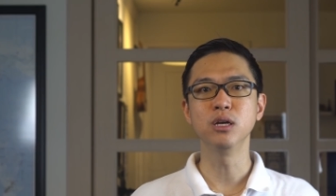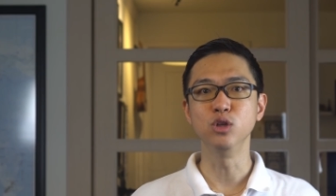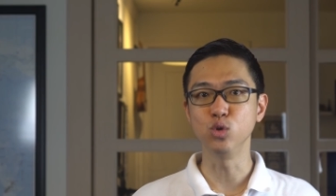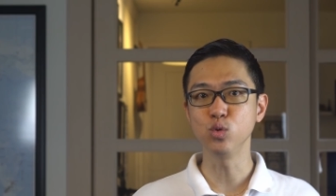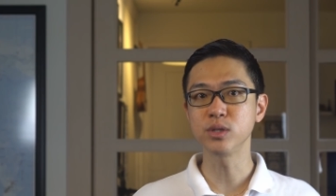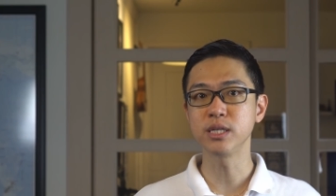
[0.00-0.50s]

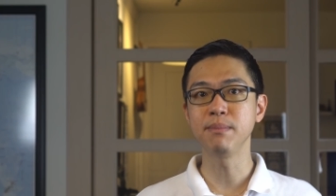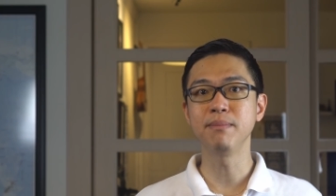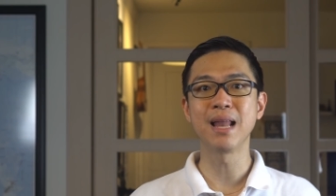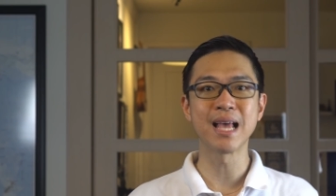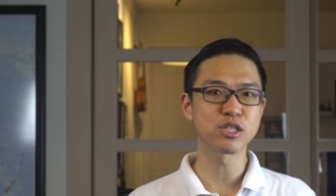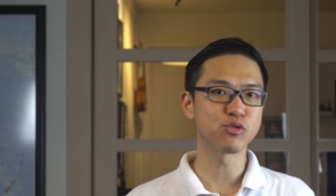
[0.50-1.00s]
do seem
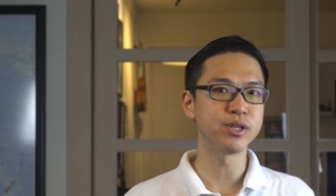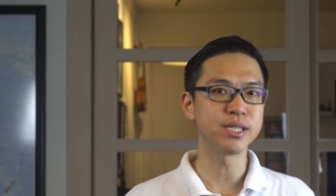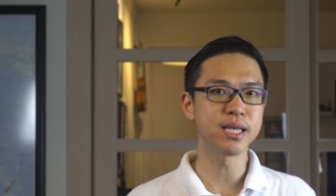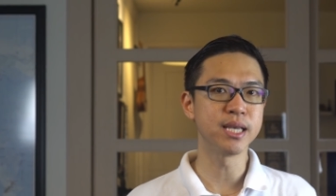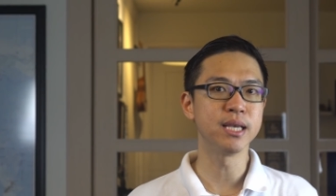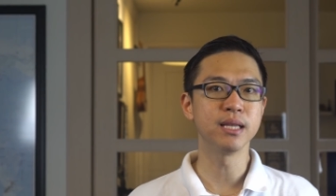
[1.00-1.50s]
less
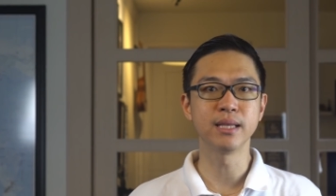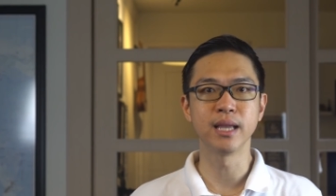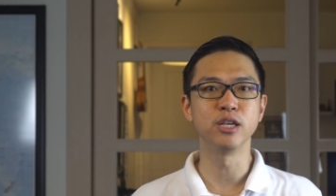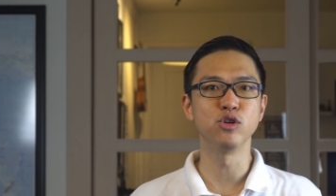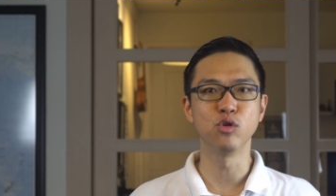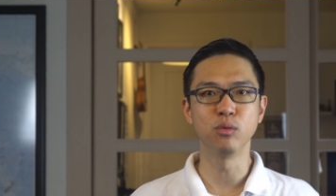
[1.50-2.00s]
risky
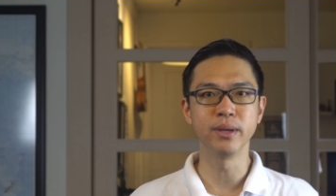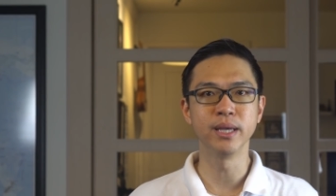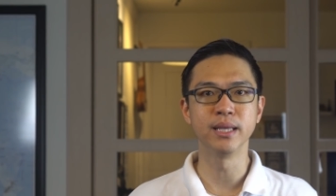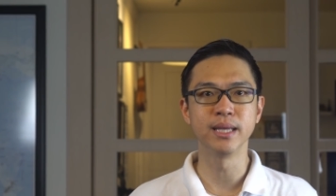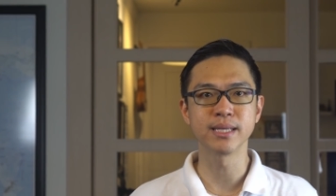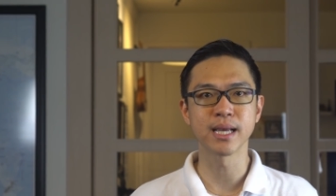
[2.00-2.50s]
than UOB
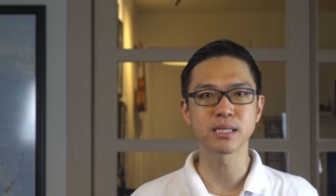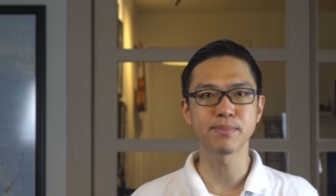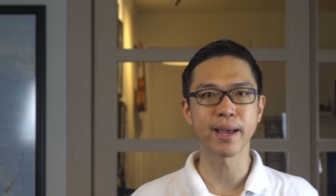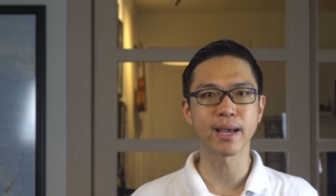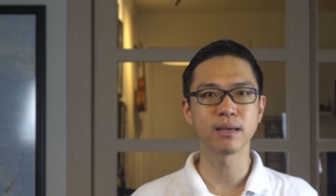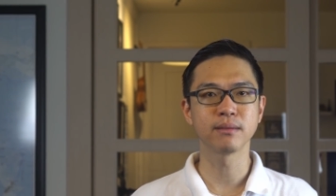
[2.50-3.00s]
in this
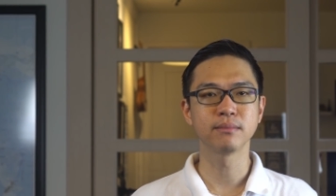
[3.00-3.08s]
aspect.